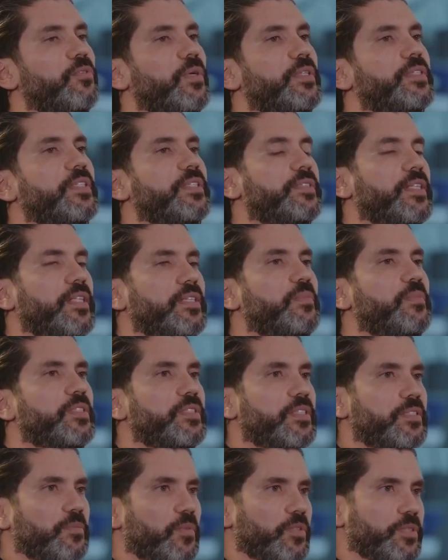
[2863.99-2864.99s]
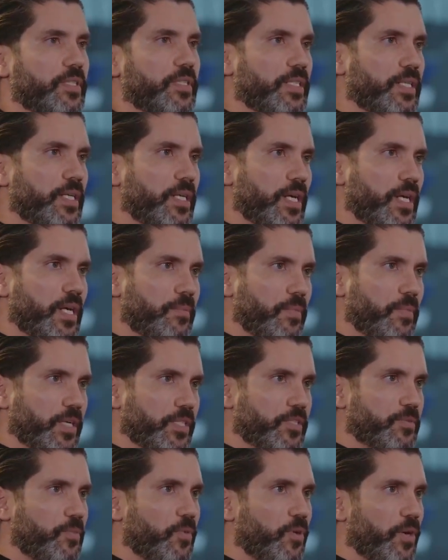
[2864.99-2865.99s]
to understand the business model
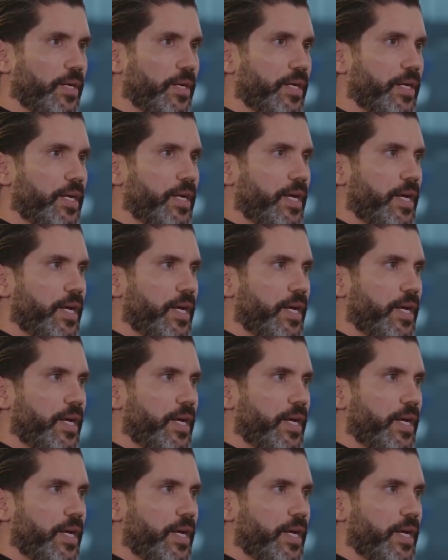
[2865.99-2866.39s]
much more.